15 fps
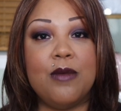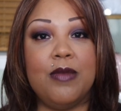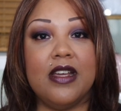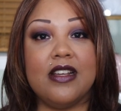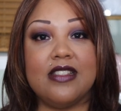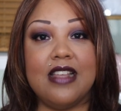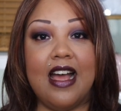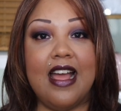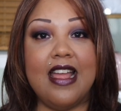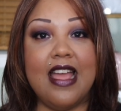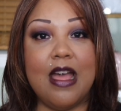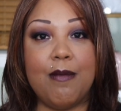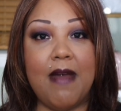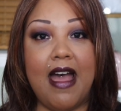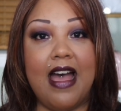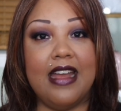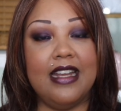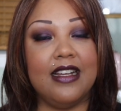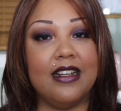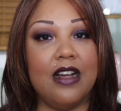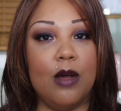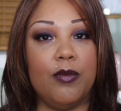because I am
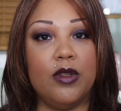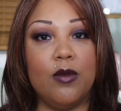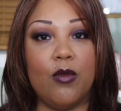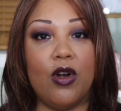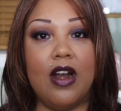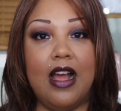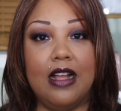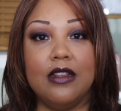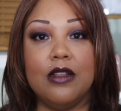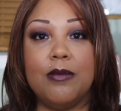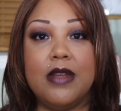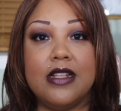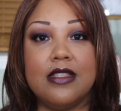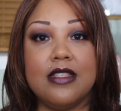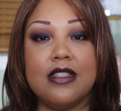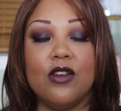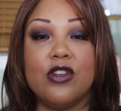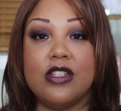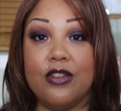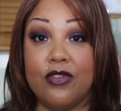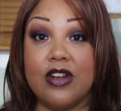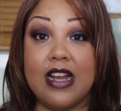adding a couple of more elements or
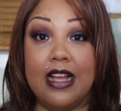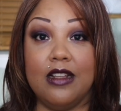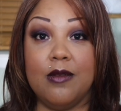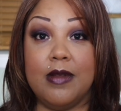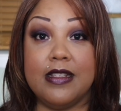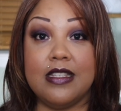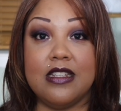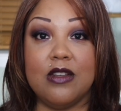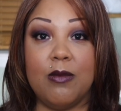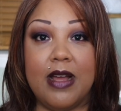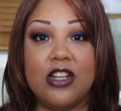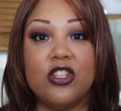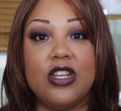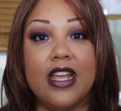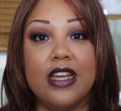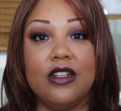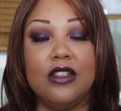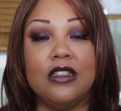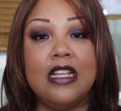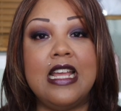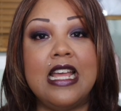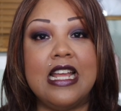different elements to my
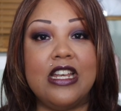channel,